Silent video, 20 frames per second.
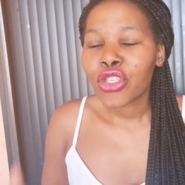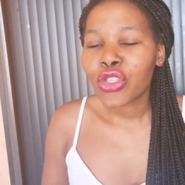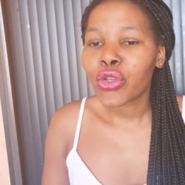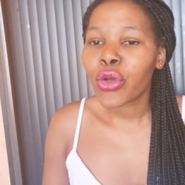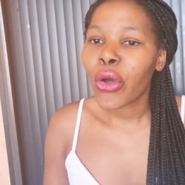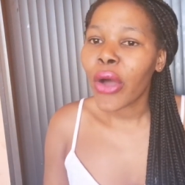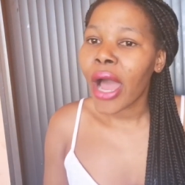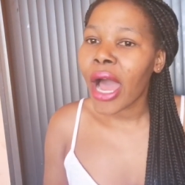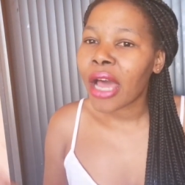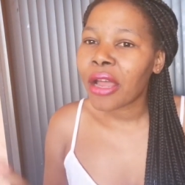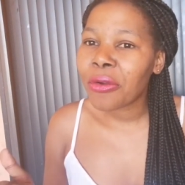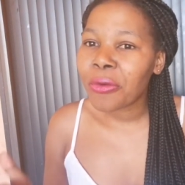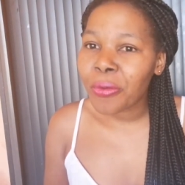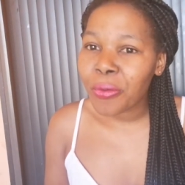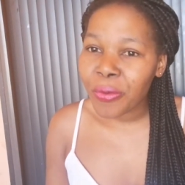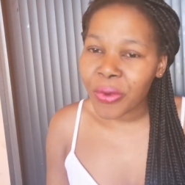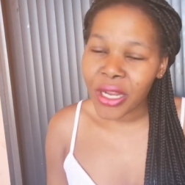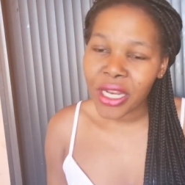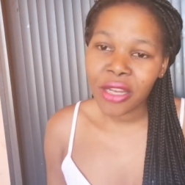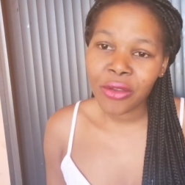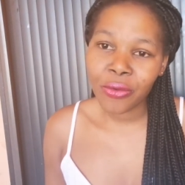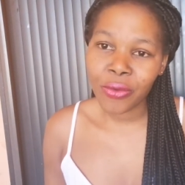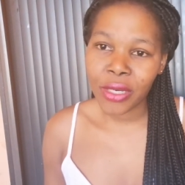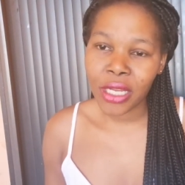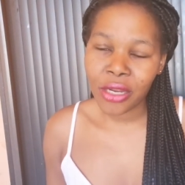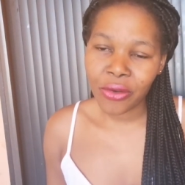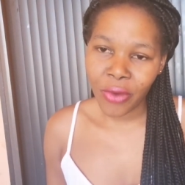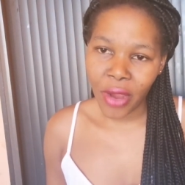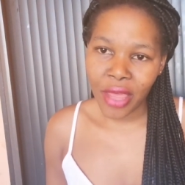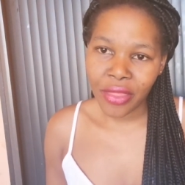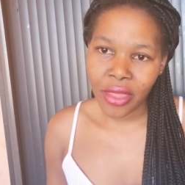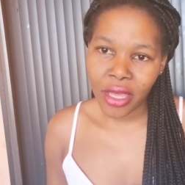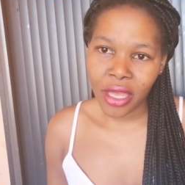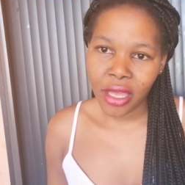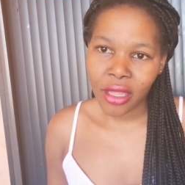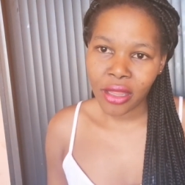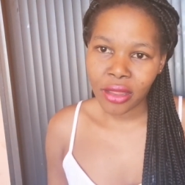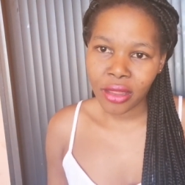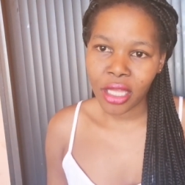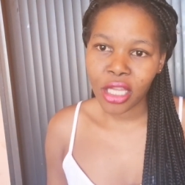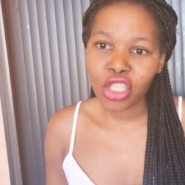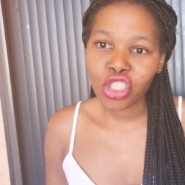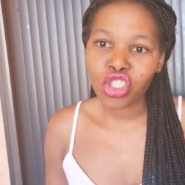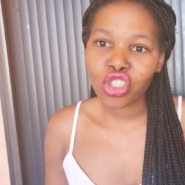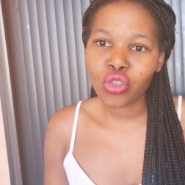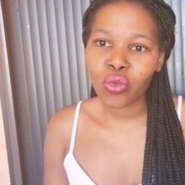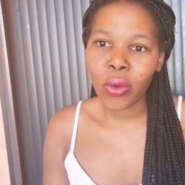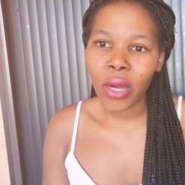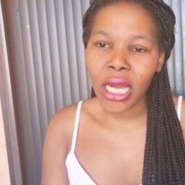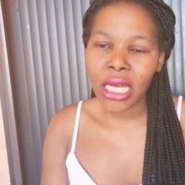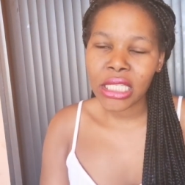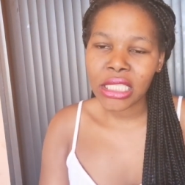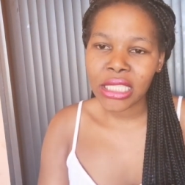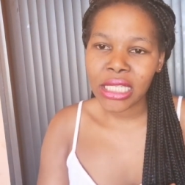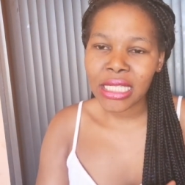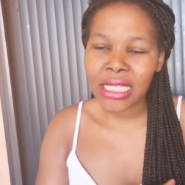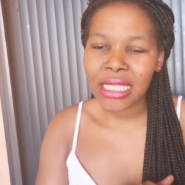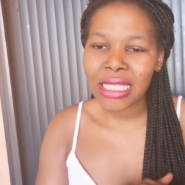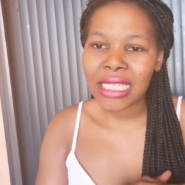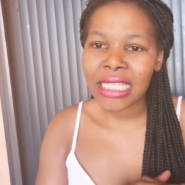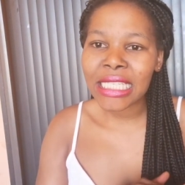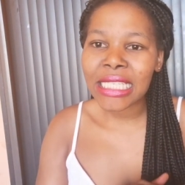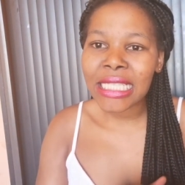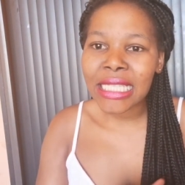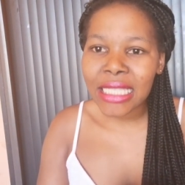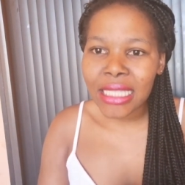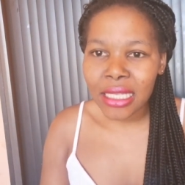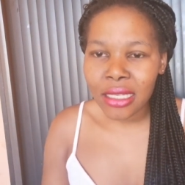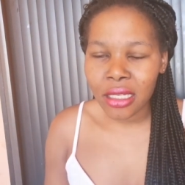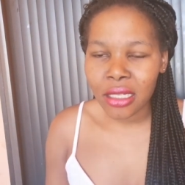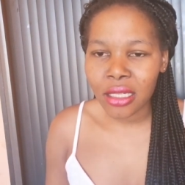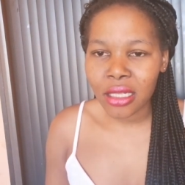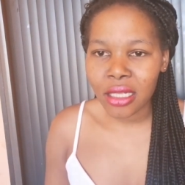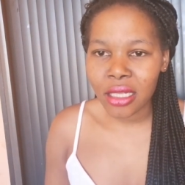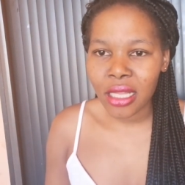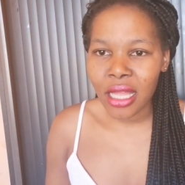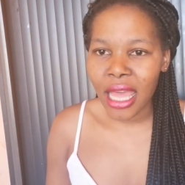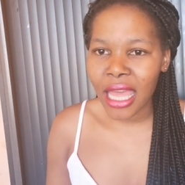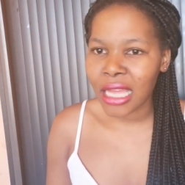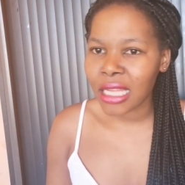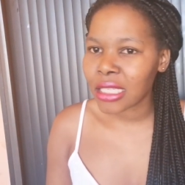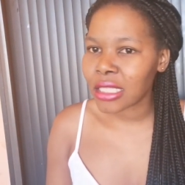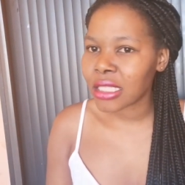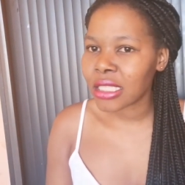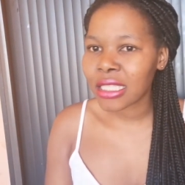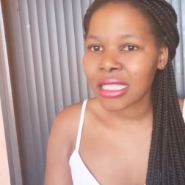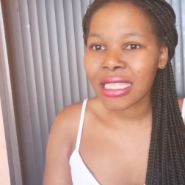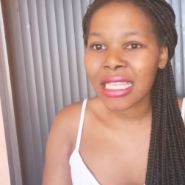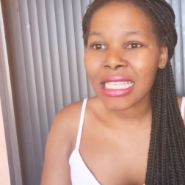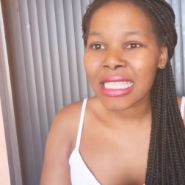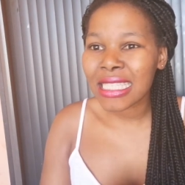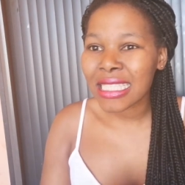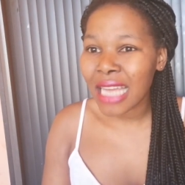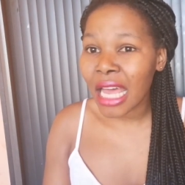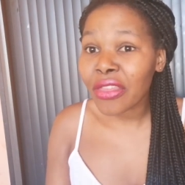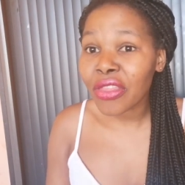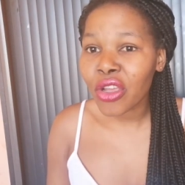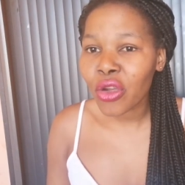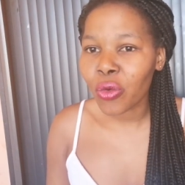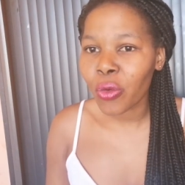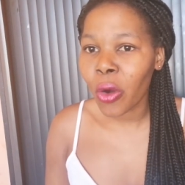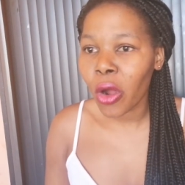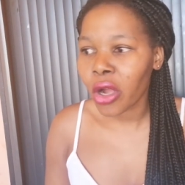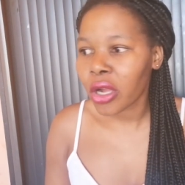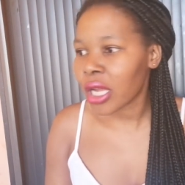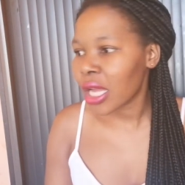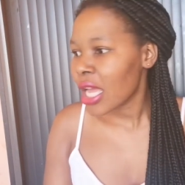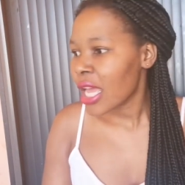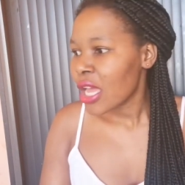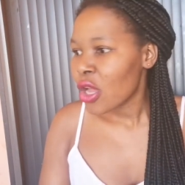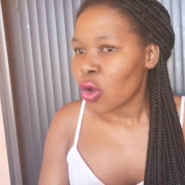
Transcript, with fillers: so I'd really, really rather that you are just single and there's nothing wrong.